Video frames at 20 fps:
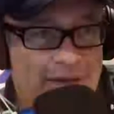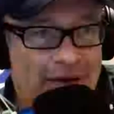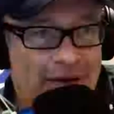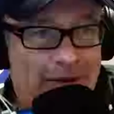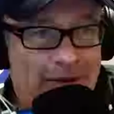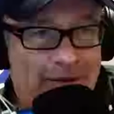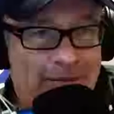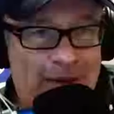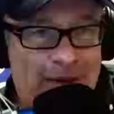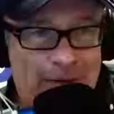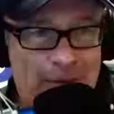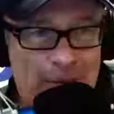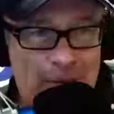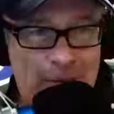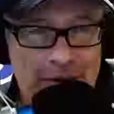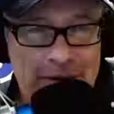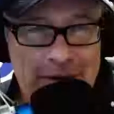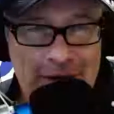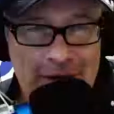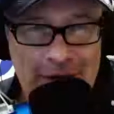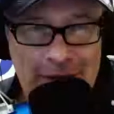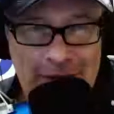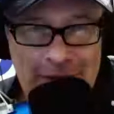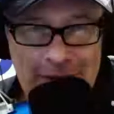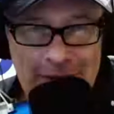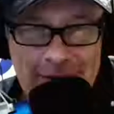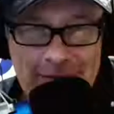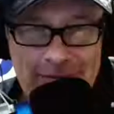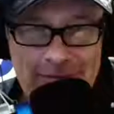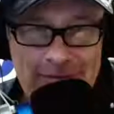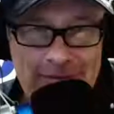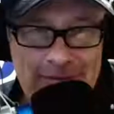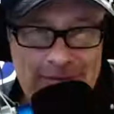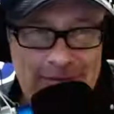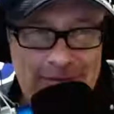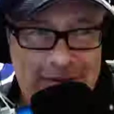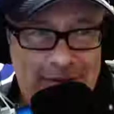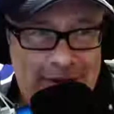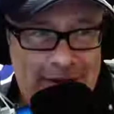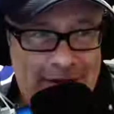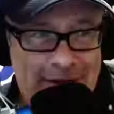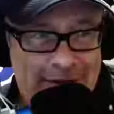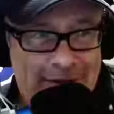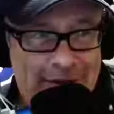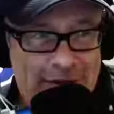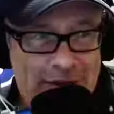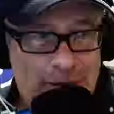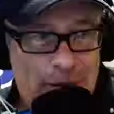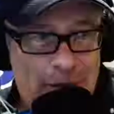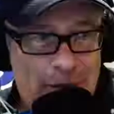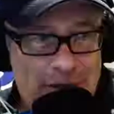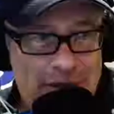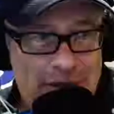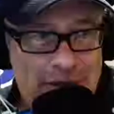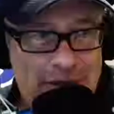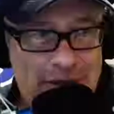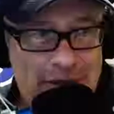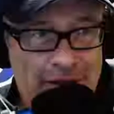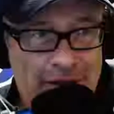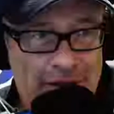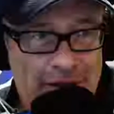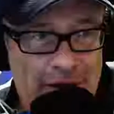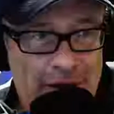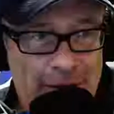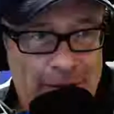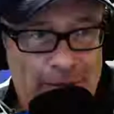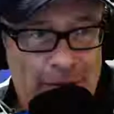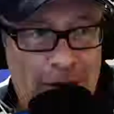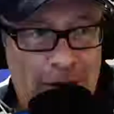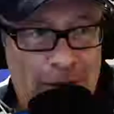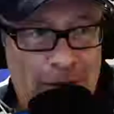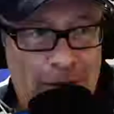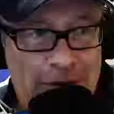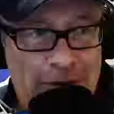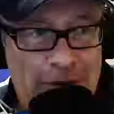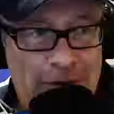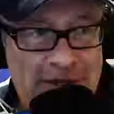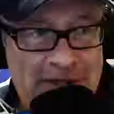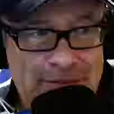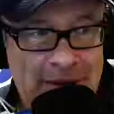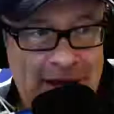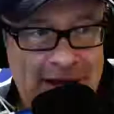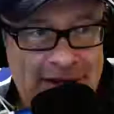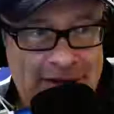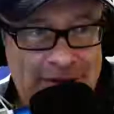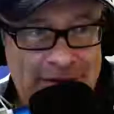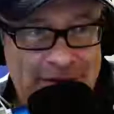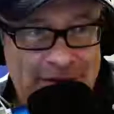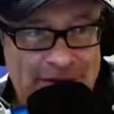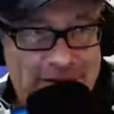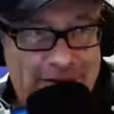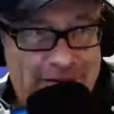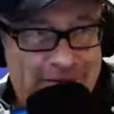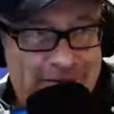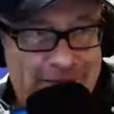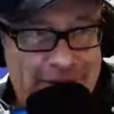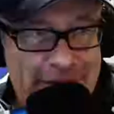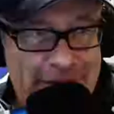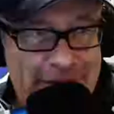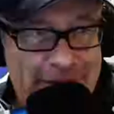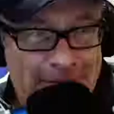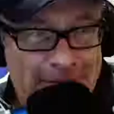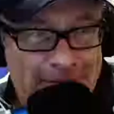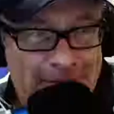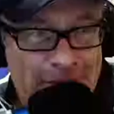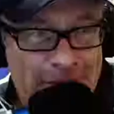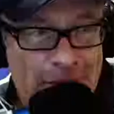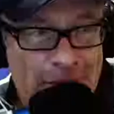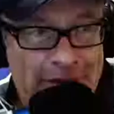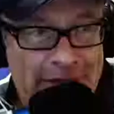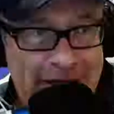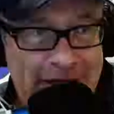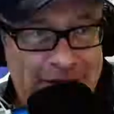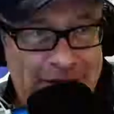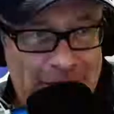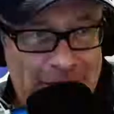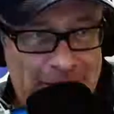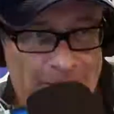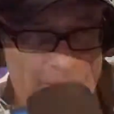know, if people want hard, they should watch Hardball with Chris Mathers. You know, go on that show.